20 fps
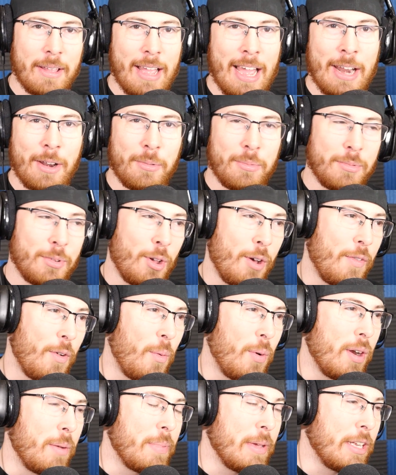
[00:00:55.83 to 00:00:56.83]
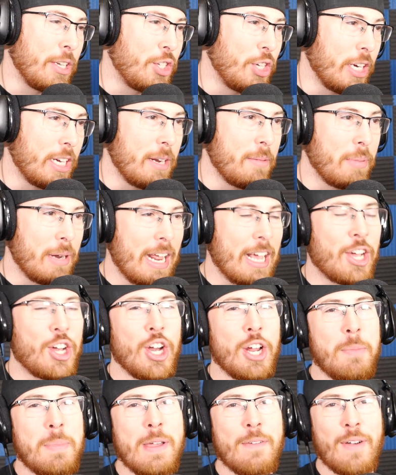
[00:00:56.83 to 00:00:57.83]
I don't know if I want to be a chicken, but I
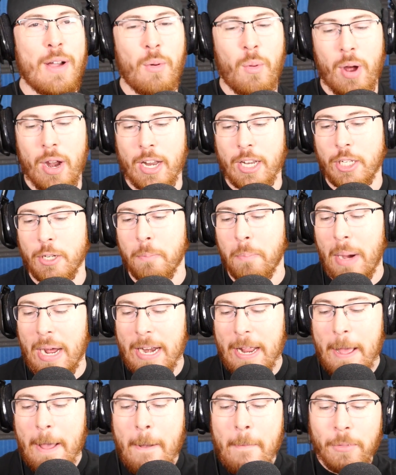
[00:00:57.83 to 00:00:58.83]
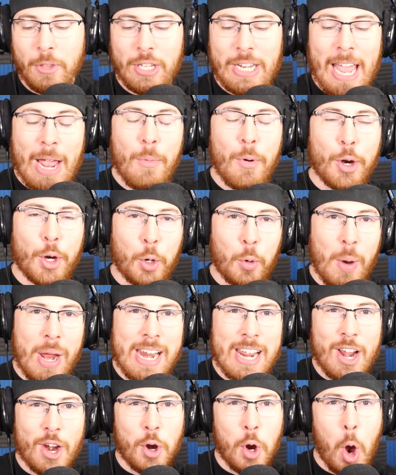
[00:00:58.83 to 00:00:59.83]
could be if I wanted to. But today we're
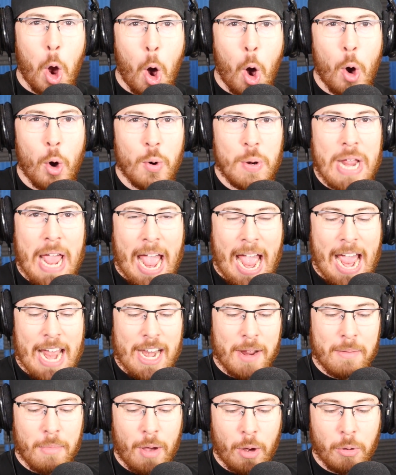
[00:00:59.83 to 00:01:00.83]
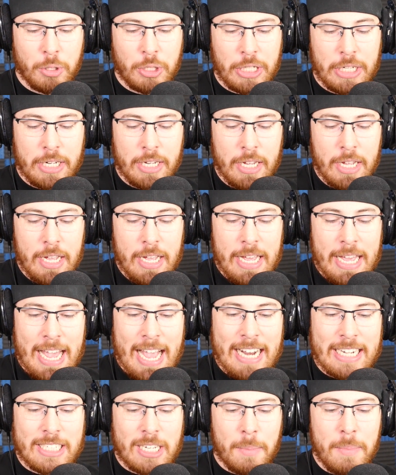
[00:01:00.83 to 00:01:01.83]
creating our own Animoji.
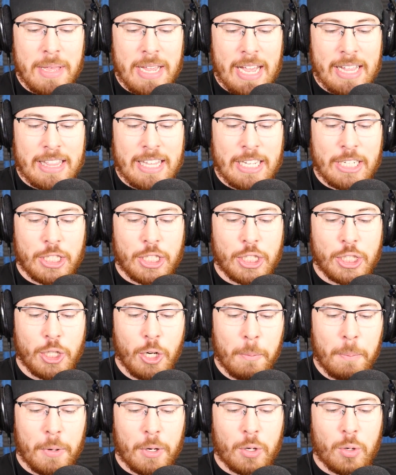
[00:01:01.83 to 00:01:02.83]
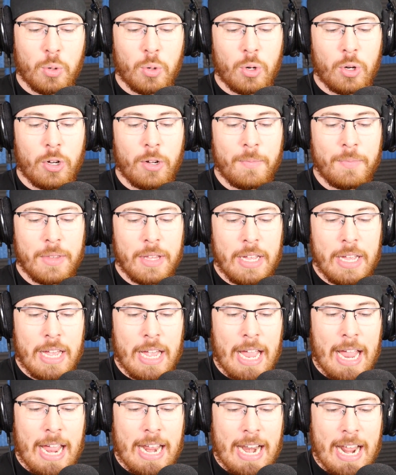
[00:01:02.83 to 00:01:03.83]
It's something I think is super cool
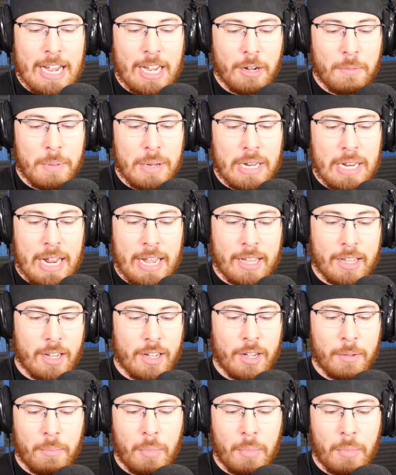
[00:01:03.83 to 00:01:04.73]
and I could be like a